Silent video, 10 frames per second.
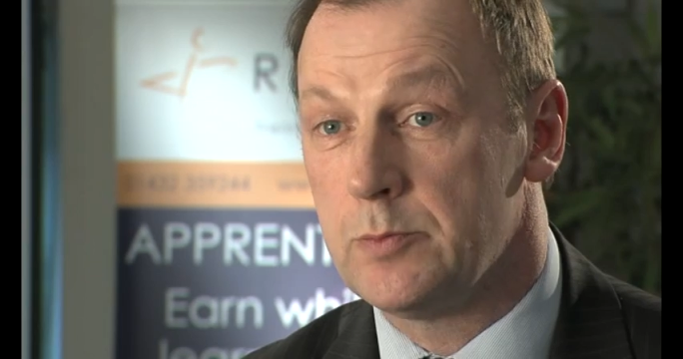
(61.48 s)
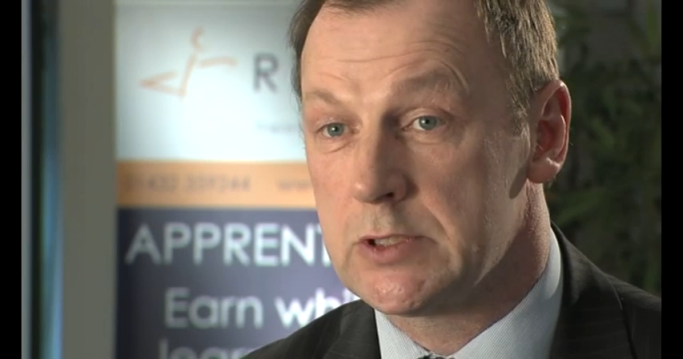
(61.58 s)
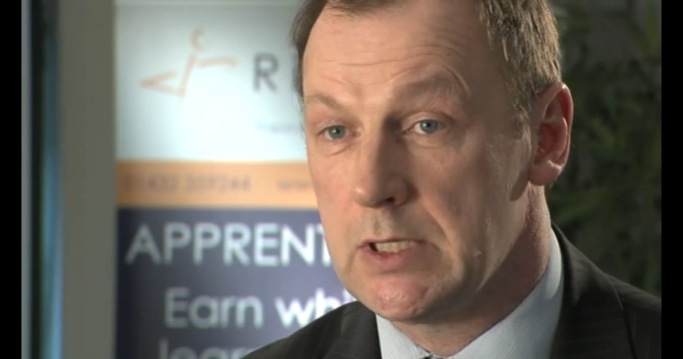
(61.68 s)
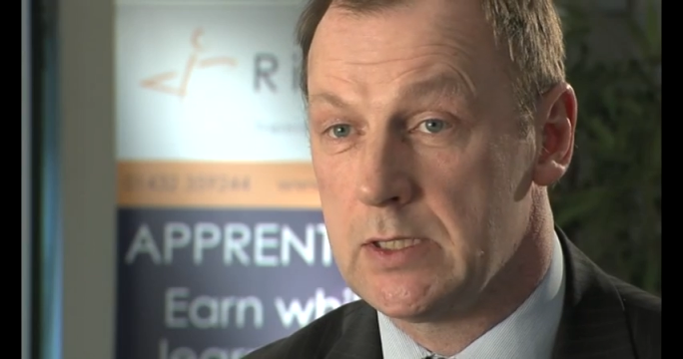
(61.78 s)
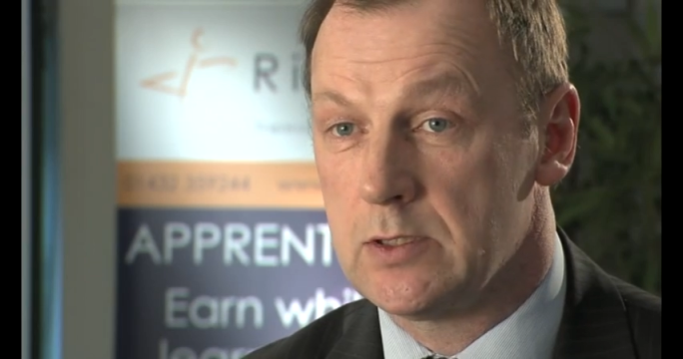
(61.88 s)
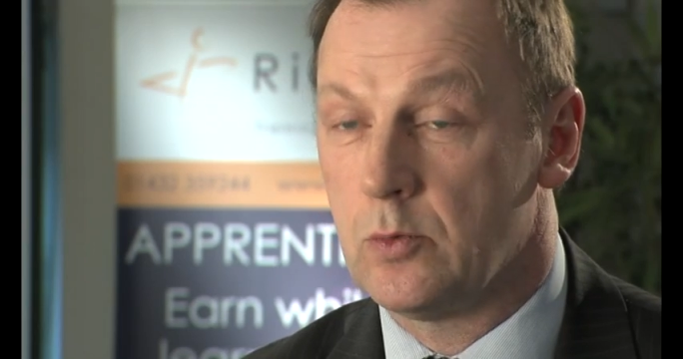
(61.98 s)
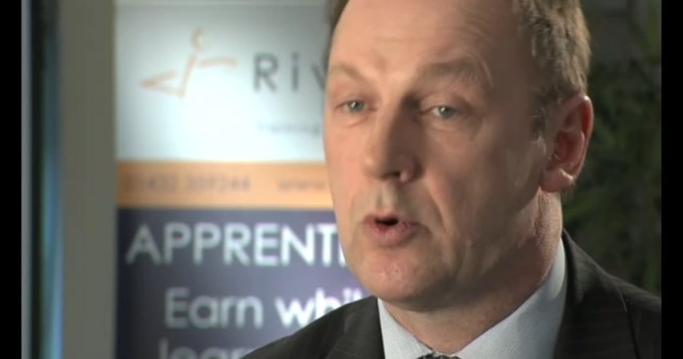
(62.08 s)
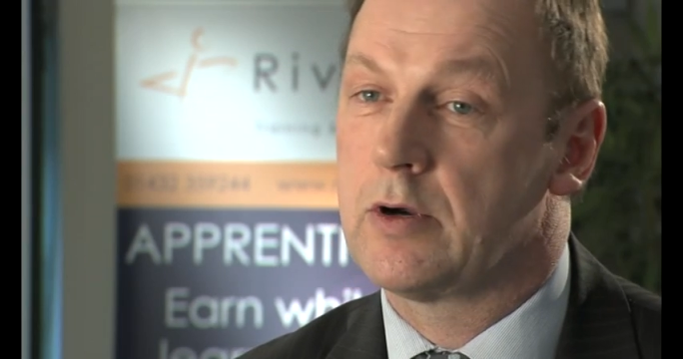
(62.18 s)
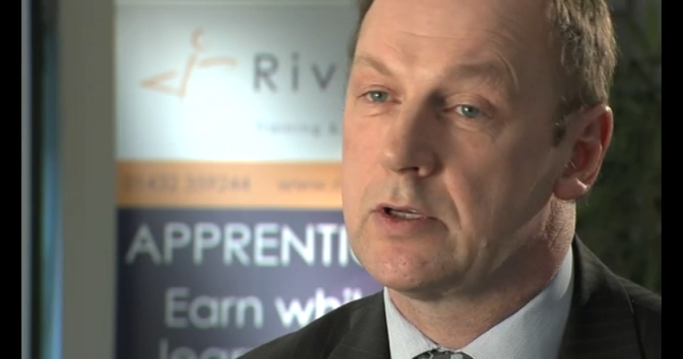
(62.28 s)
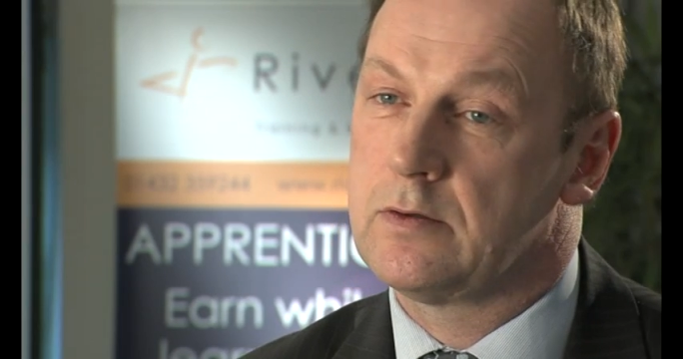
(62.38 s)
WMCET at
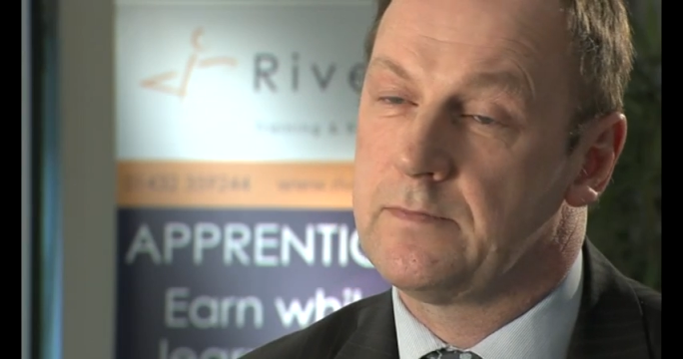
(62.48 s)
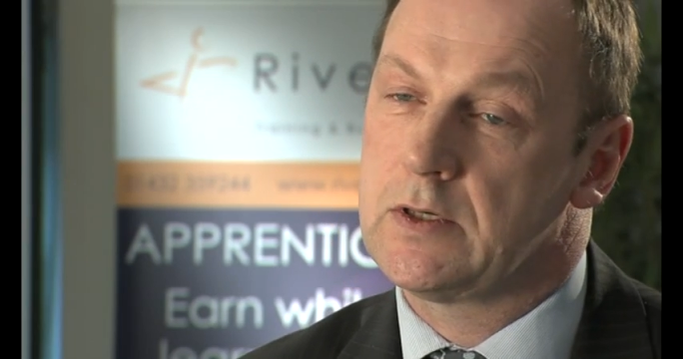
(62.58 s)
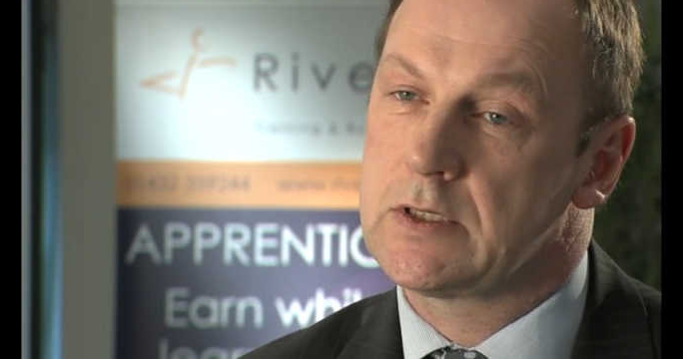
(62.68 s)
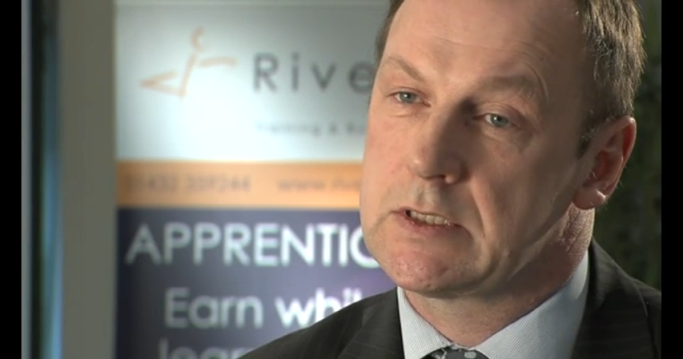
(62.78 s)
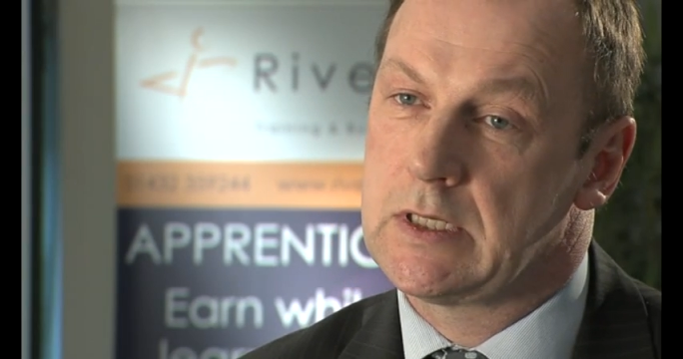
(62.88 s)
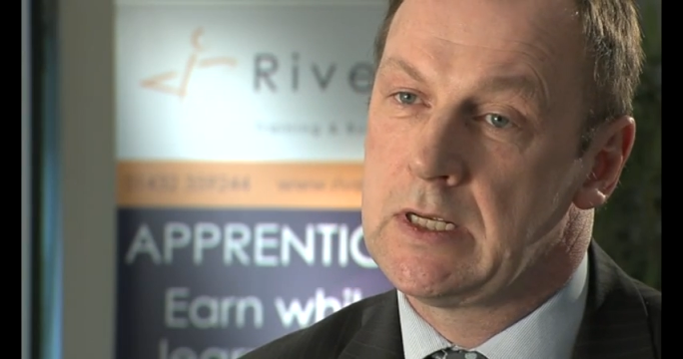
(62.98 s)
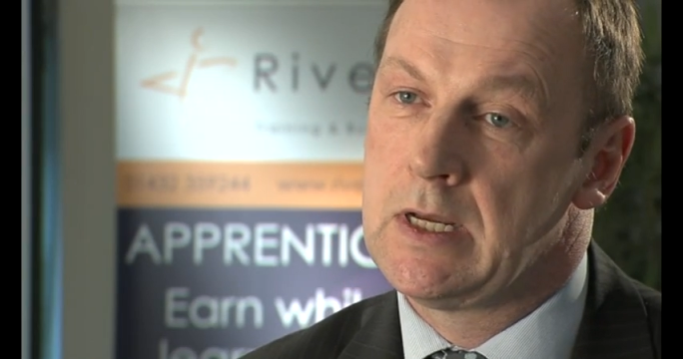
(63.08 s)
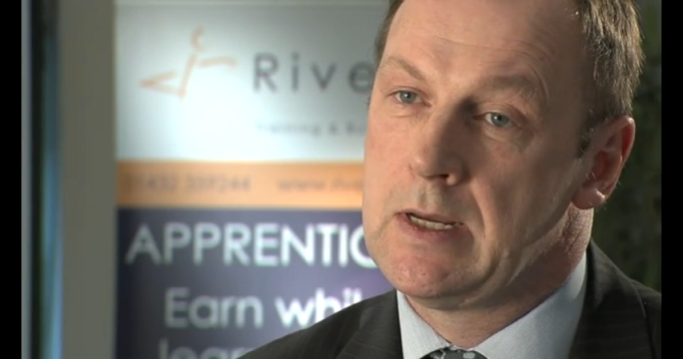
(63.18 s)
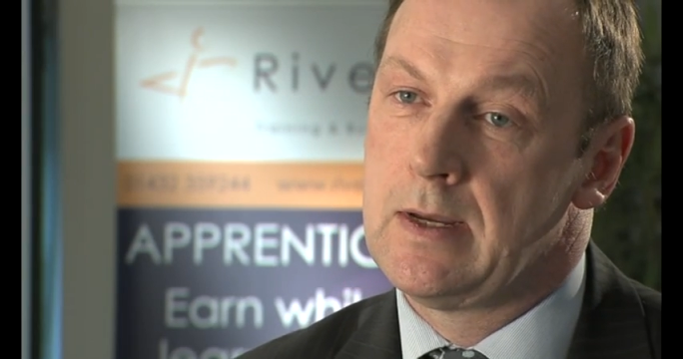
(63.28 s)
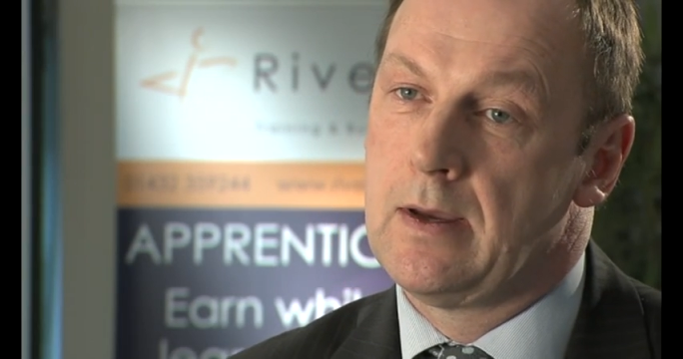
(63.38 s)
Warwick University,
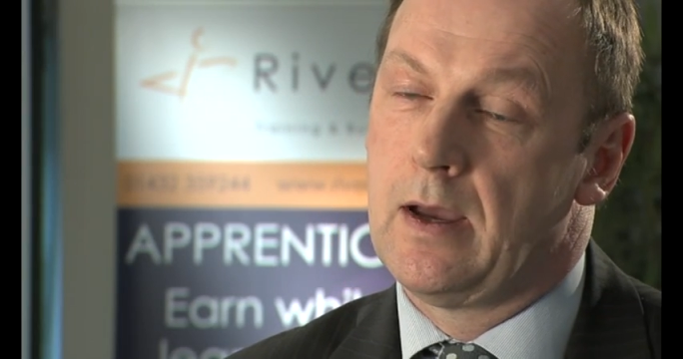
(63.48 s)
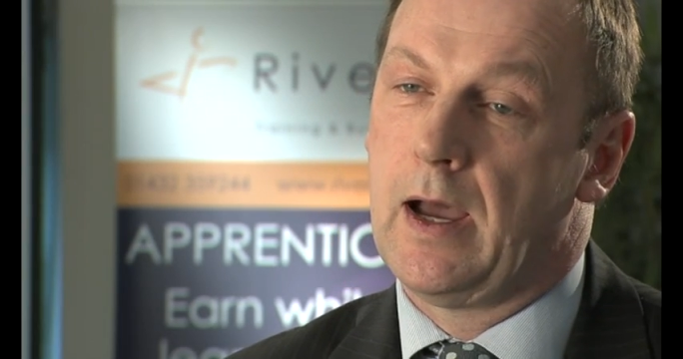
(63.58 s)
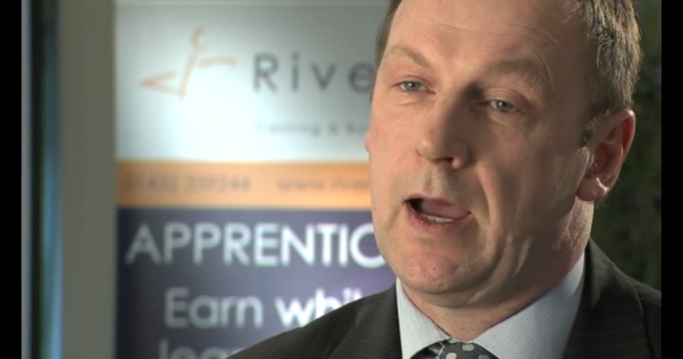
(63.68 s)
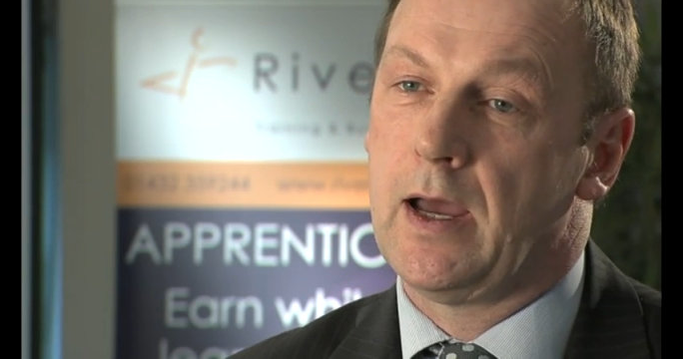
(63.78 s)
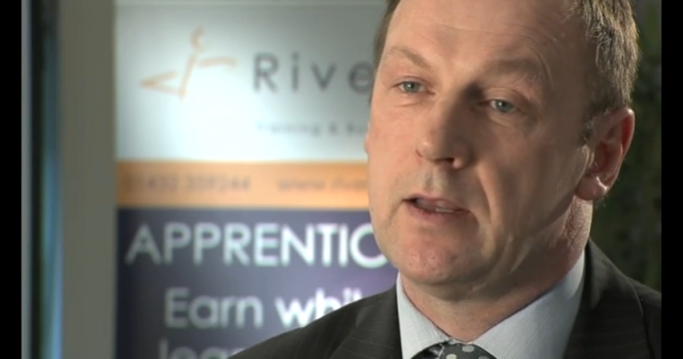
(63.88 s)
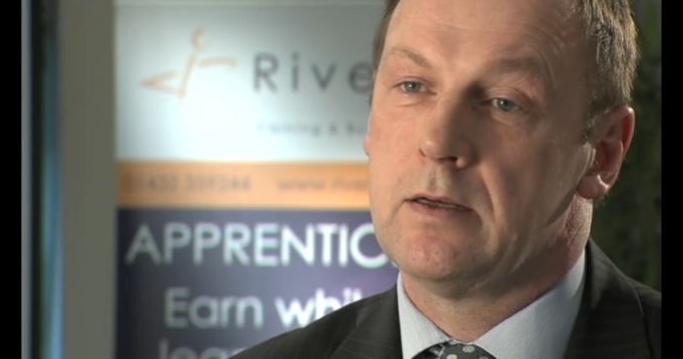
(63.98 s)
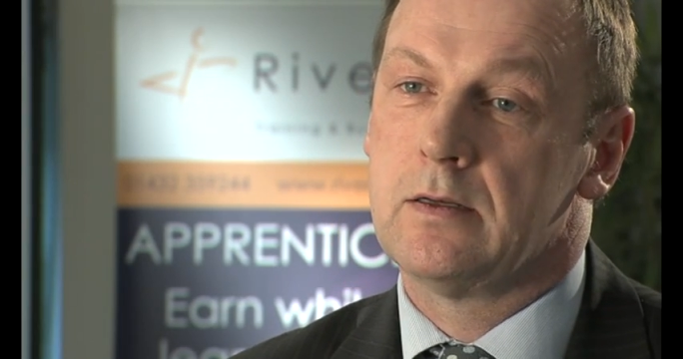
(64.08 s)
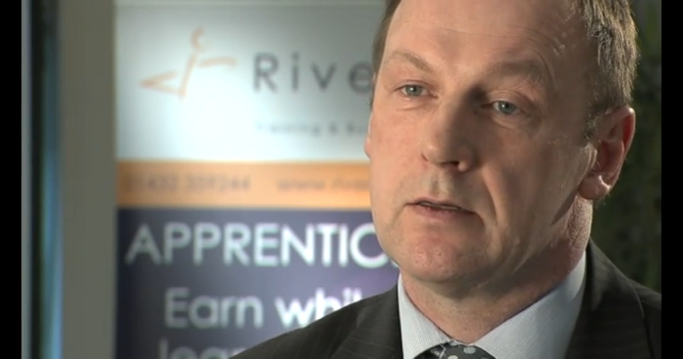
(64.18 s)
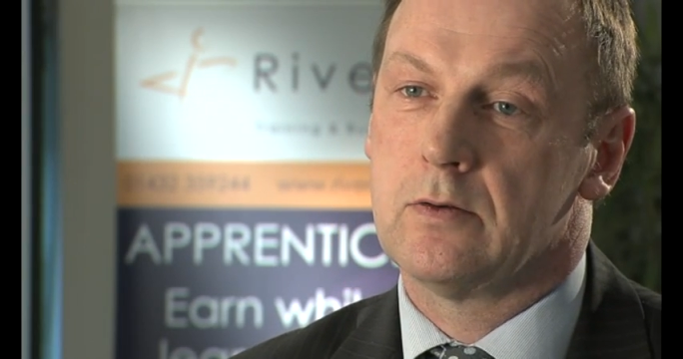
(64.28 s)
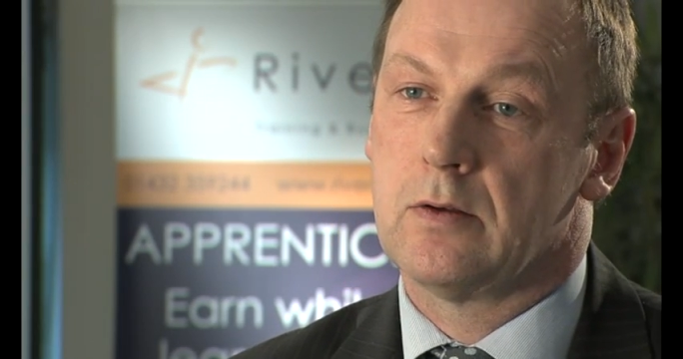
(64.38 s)

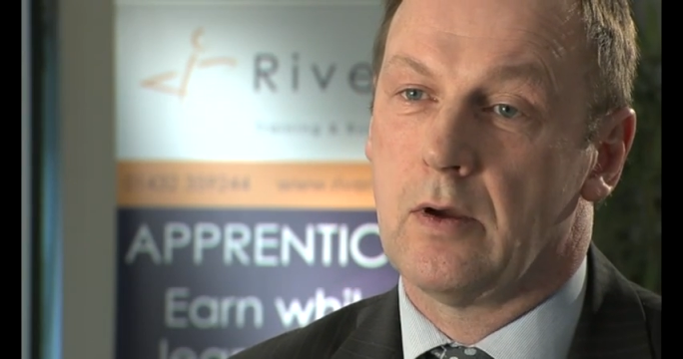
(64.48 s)
and